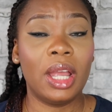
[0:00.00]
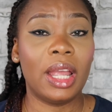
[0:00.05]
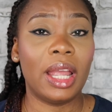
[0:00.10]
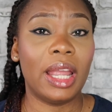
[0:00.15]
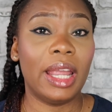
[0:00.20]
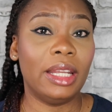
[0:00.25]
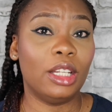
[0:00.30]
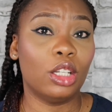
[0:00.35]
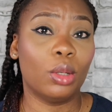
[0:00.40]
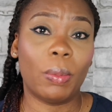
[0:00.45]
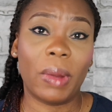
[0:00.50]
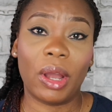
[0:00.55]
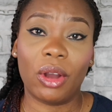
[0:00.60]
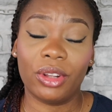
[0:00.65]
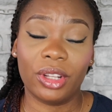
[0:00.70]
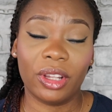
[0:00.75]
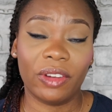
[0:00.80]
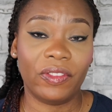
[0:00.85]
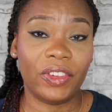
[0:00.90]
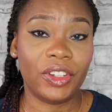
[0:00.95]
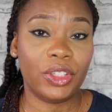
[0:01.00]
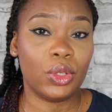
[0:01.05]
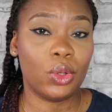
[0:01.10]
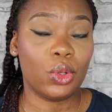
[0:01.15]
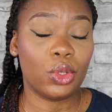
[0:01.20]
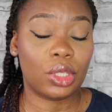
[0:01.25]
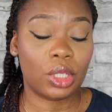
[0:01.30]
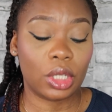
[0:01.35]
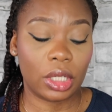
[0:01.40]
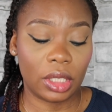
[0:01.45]
in my other
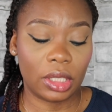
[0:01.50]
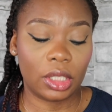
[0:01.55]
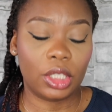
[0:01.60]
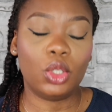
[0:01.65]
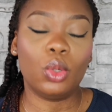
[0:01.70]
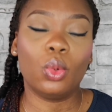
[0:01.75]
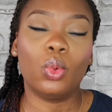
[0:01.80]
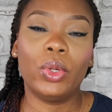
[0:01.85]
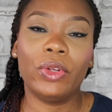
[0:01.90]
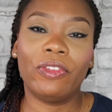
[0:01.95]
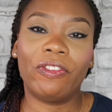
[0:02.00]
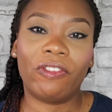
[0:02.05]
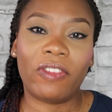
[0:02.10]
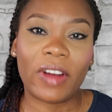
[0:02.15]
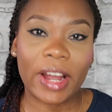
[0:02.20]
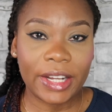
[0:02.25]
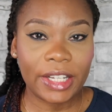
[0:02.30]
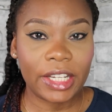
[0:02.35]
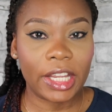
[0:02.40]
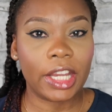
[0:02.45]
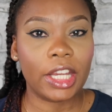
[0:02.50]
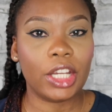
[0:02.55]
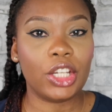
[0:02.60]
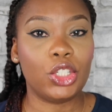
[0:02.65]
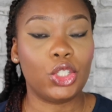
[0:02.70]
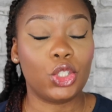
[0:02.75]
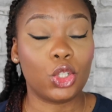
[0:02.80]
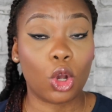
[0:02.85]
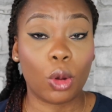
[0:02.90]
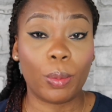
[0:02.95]
videos, you will find a
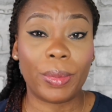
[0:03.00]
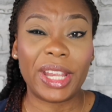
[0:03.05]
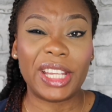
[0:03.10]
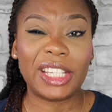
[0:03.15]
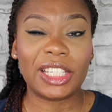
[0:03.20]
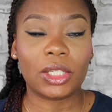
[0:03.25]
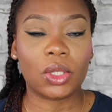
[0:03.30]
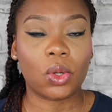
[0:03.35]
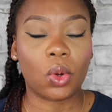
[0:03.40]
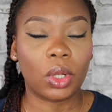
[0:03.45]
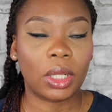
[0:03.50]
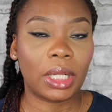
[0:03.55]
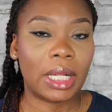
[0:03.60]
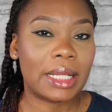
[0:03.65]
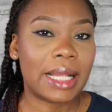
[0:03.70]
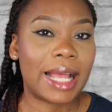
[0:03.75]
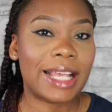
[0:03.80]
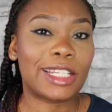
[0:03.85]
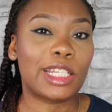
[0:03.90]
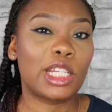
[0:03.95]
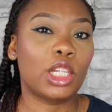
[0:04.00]
job in Scotland as